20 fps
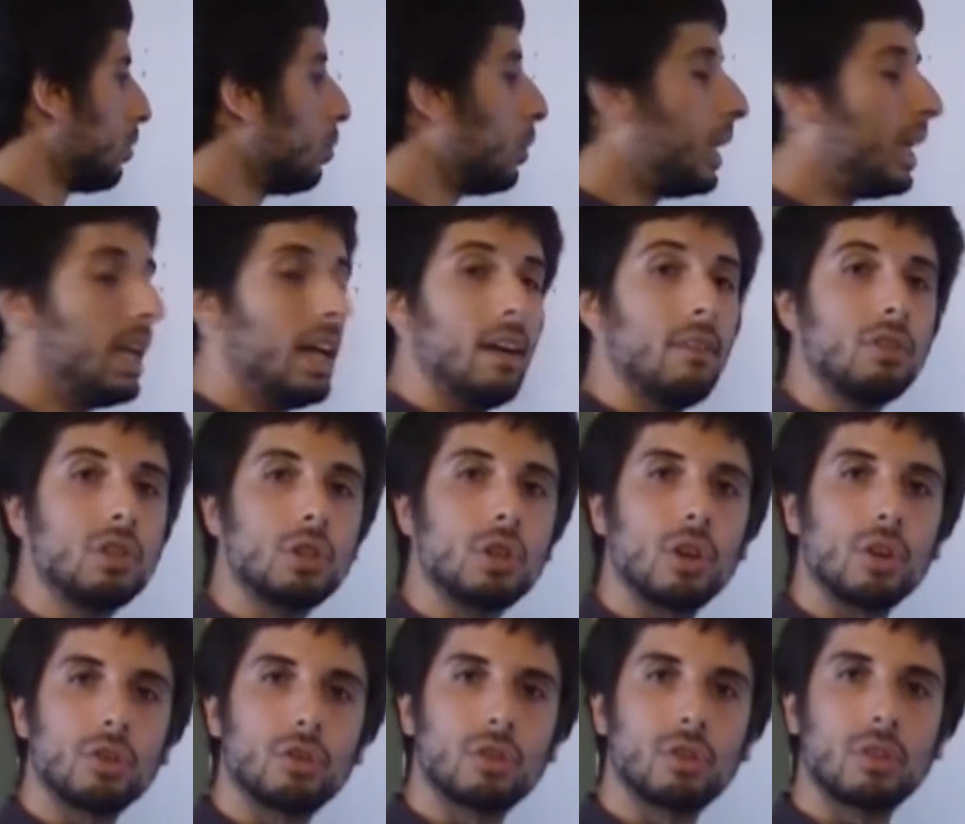We have
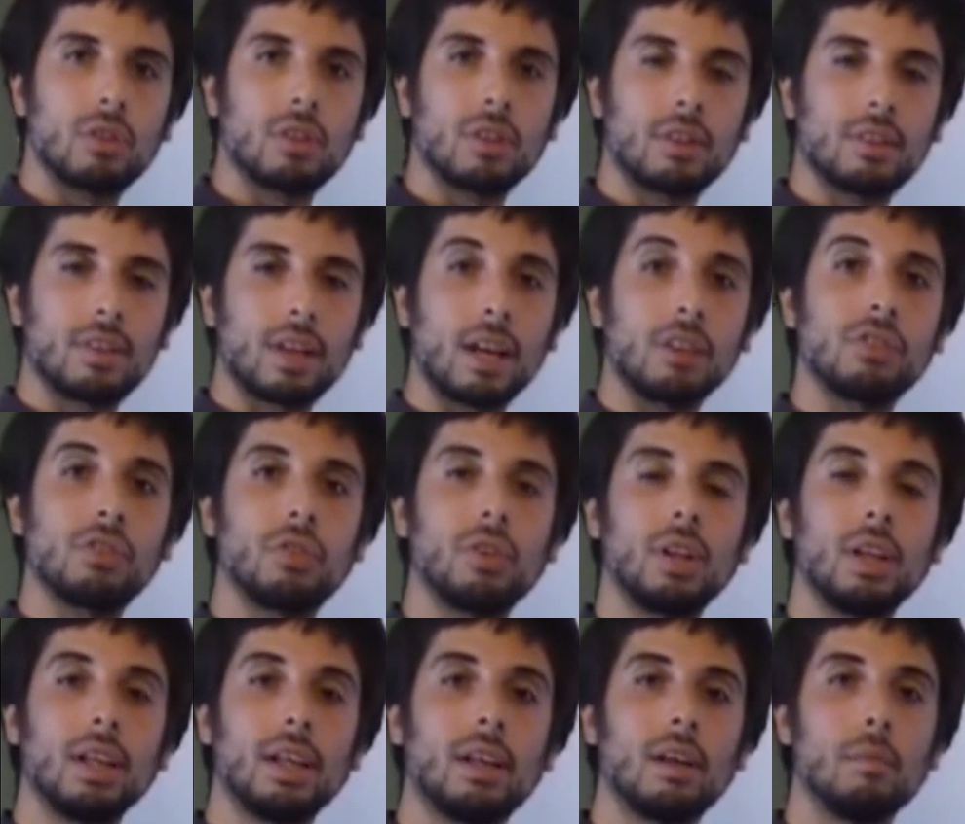just
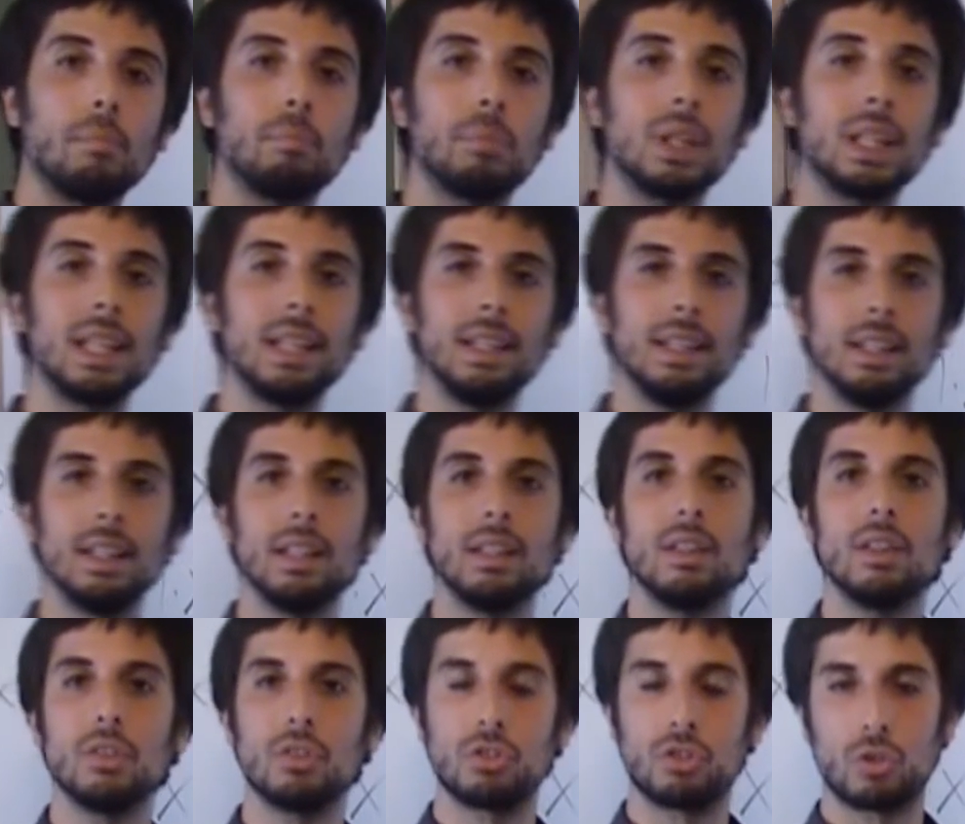successfully
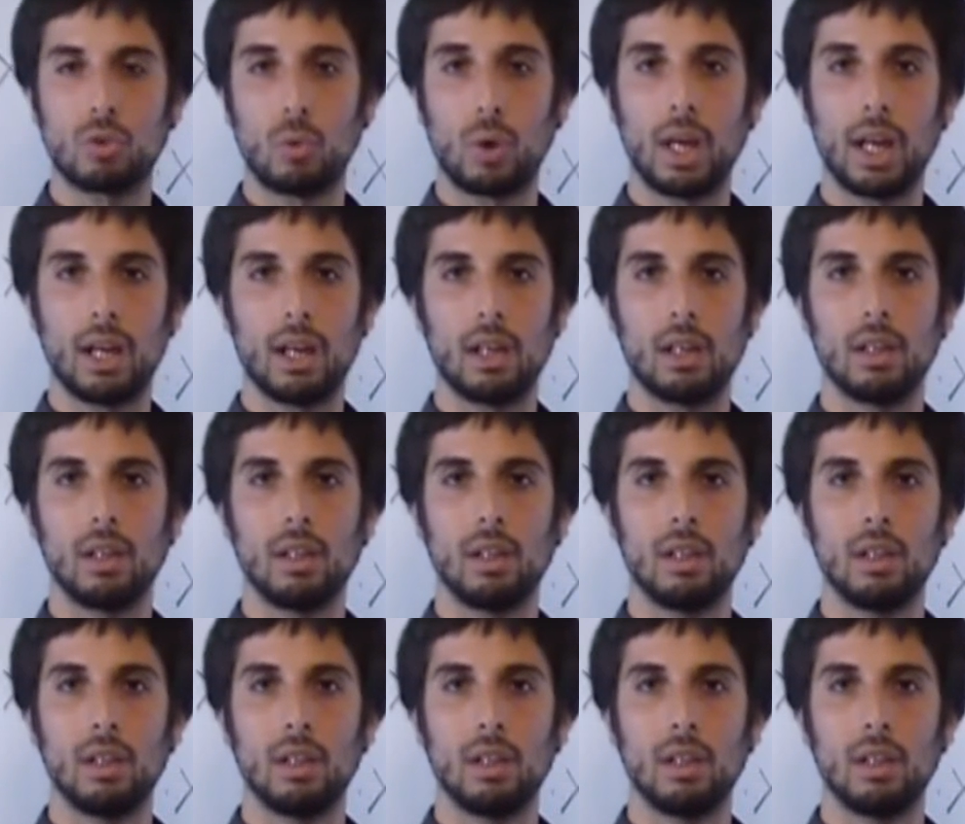completed the square.